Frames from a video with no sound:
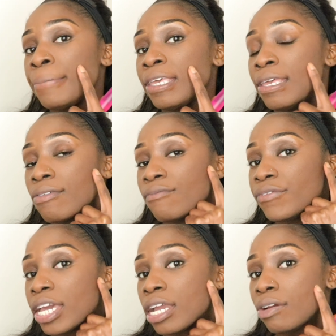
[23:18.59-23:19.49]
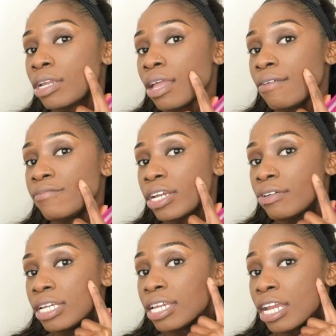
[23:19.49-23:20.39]
Be very,
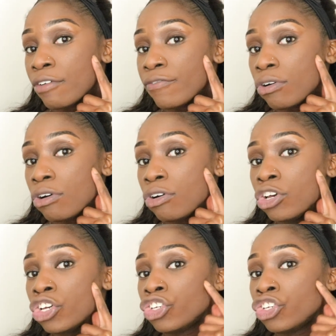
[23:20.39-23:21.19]
very careful.